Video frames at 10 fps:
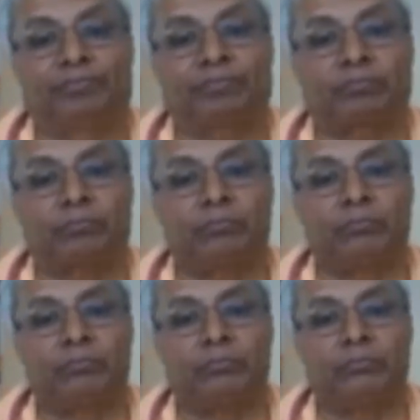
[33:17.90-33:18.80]

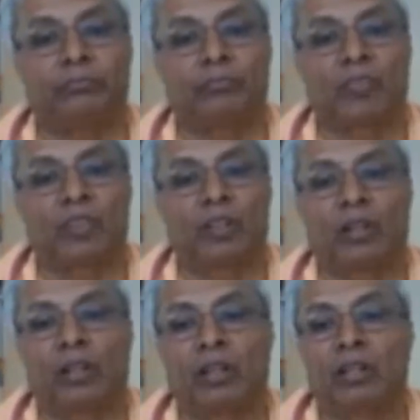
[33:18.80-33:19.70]

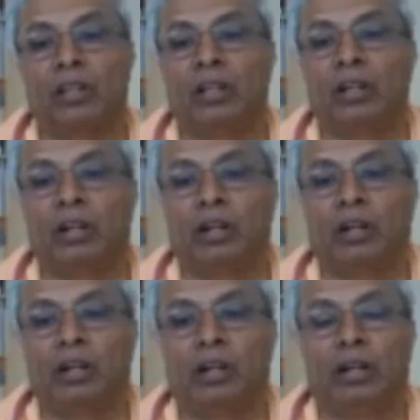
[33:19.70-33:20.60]

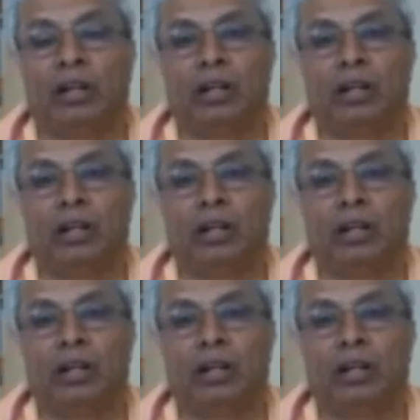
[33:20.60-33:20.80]
(no one is talking)